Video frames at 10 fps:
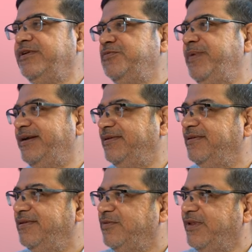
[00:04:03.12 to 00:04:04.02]
much better.
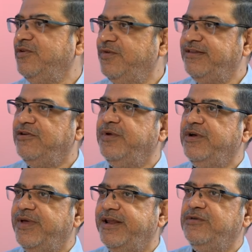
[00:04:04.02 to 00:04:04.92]
So I think you guys are doing
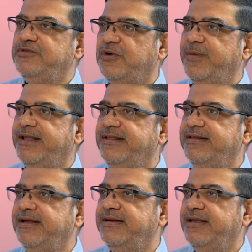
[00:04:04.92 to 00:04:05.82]
a very good job. And I
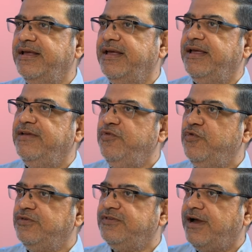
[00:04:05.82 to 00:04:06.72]
think that if you
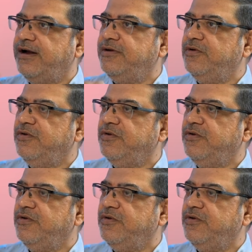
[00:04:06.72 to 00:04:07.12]
could start